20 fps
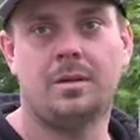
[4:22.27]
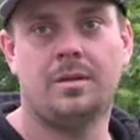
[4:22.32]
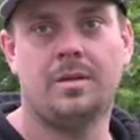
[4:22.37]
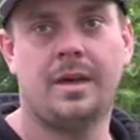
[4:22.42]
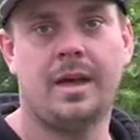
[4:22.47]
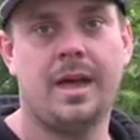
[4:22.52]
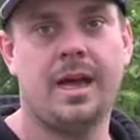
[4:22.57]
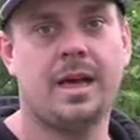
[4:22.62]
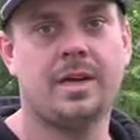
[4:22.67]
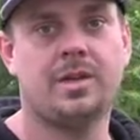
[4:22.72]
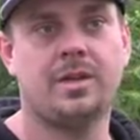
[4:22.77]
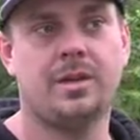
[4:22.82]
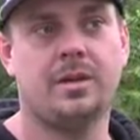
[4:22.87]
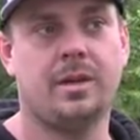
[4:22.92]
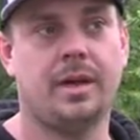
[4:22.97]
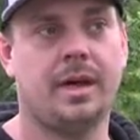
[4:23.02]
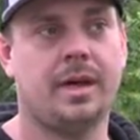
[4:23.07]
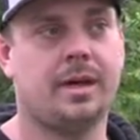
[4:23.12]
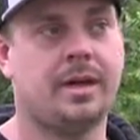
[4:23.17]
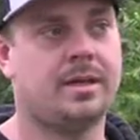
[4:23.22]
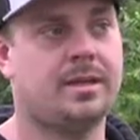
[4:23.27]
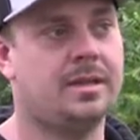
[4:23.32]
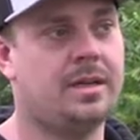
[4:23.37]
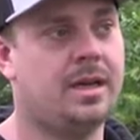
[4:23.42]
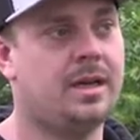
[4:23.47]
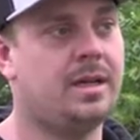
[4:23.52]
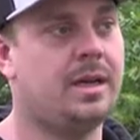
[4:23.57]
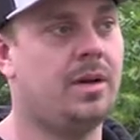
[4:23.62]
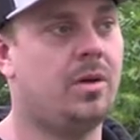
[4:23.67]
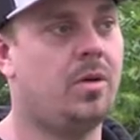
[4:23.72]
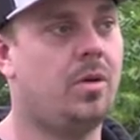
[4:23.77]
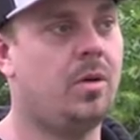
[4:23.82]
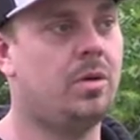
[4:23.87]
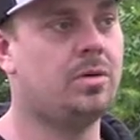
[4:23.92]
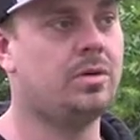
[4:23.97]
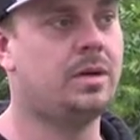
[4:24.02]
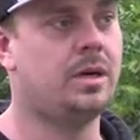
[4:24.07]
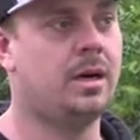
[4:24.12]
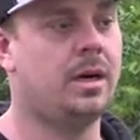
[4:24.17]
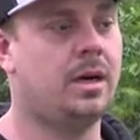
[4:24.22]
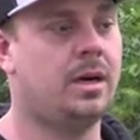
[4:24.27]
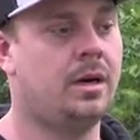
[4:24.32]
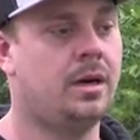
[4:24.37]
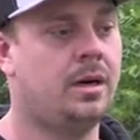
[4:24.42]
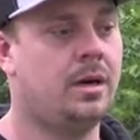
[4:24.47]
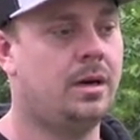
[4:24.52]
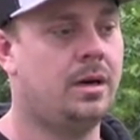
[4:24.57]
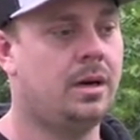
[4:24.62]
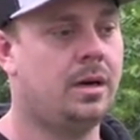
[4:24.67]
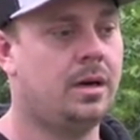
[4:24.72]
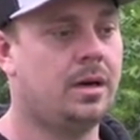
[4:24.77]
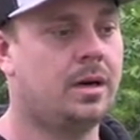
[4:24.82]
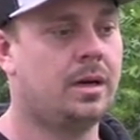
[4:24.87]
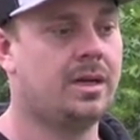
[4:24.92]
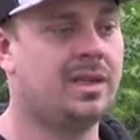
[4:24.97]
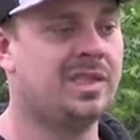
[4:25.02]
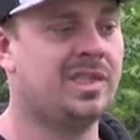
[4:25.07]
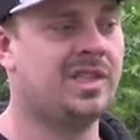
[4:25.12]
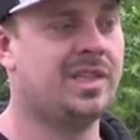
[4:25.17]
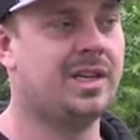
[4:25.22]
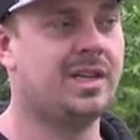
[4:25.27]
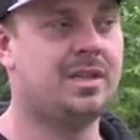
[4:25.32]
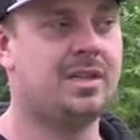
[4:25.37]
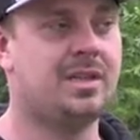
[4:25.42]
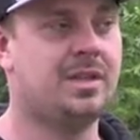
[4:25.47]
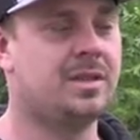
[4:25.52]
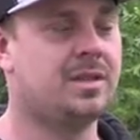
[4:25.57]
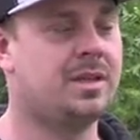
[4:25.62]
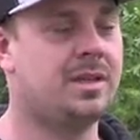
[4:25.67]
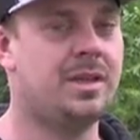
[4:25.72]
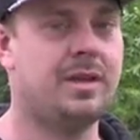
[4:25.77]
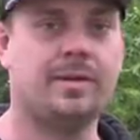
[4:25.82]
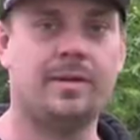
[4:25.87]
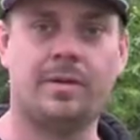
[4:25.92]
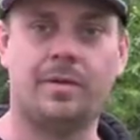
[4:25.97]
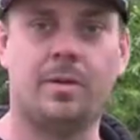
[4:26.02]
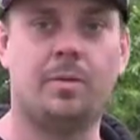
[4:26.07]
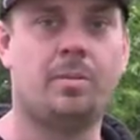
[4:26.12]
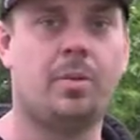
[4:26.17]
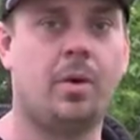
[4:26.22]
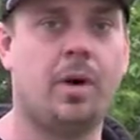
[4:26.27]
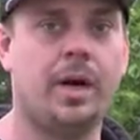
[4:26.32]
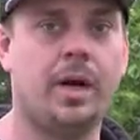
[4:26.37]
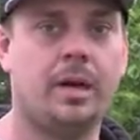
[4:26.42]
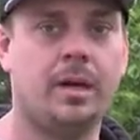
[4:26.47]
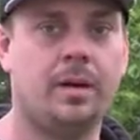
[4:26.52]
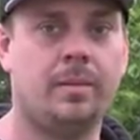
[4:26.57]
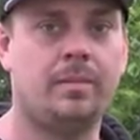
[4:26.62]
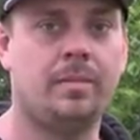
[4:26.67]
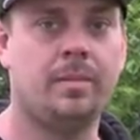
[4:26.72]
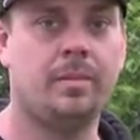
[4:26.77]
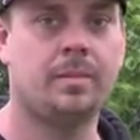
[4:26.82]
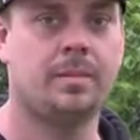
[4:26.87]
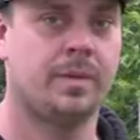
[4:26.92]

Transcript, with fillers: they actually, like I said, they hold their consistency even if you boil them,